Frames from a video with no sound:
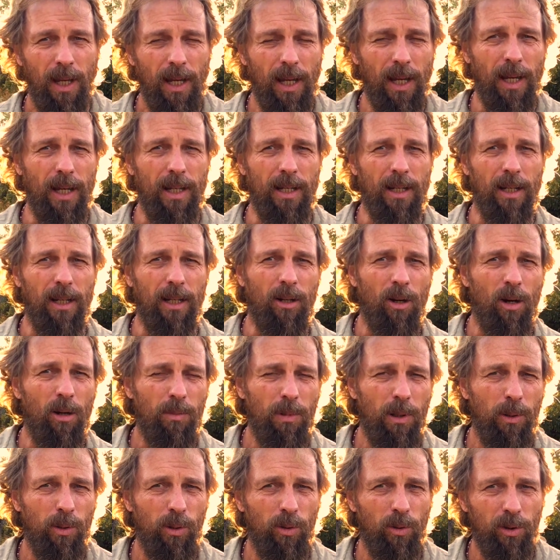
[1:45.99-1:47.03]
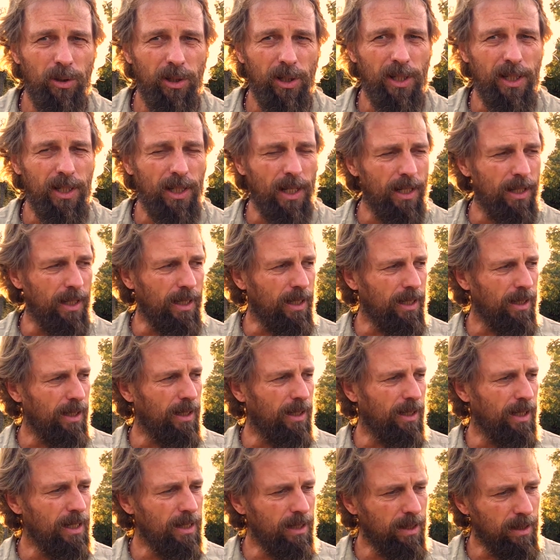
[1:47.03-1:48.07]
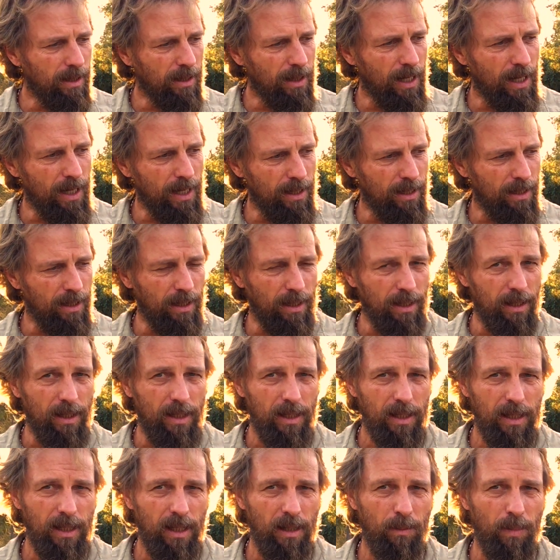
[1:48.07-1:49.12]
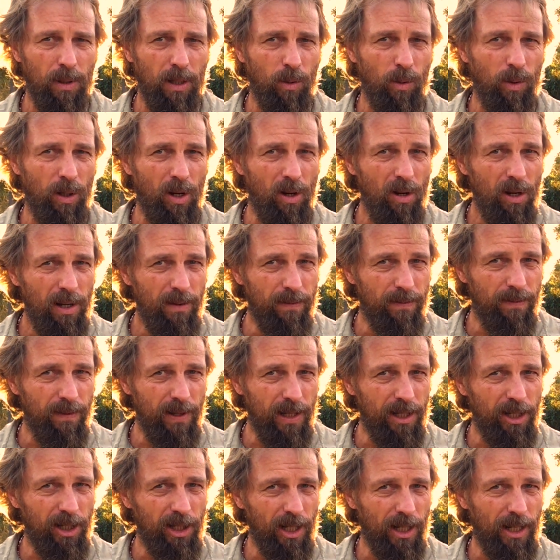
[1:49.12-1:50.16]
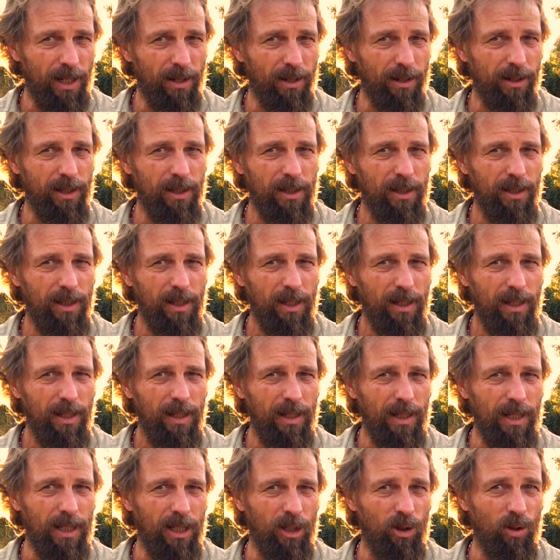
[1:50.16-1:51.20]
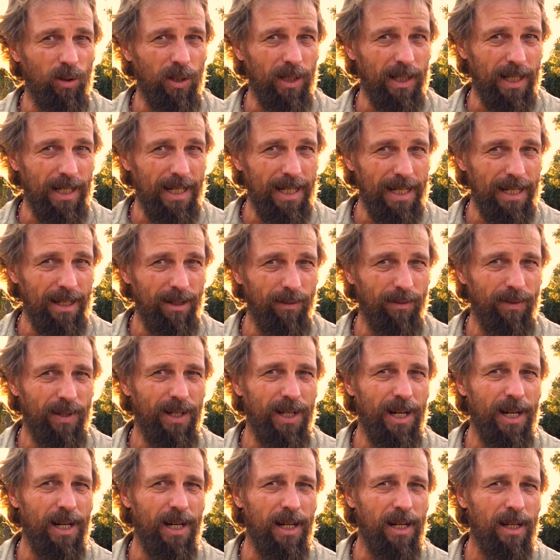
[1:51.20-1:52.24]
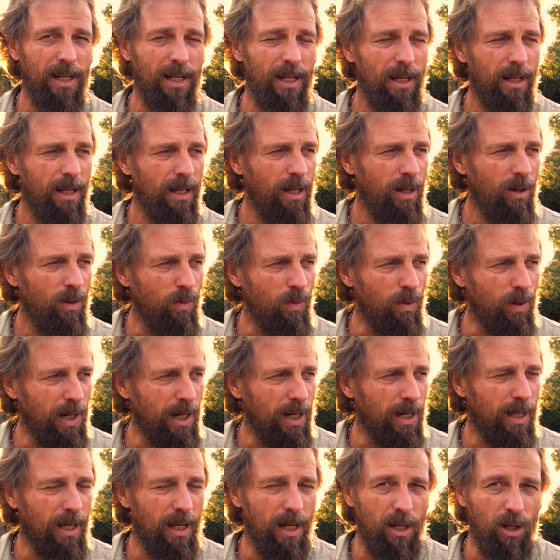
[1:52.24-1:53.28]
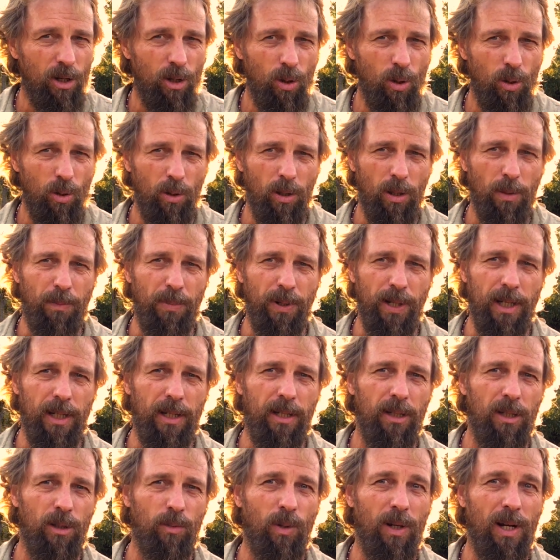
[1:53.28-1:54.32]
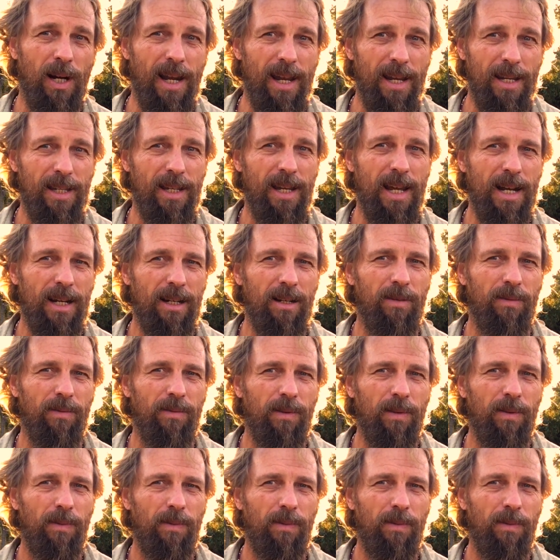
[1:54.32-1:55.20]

And Cobra would also say that these little guys, the steenbok, would only venture out during the heat of the day where they knew the predators were less active.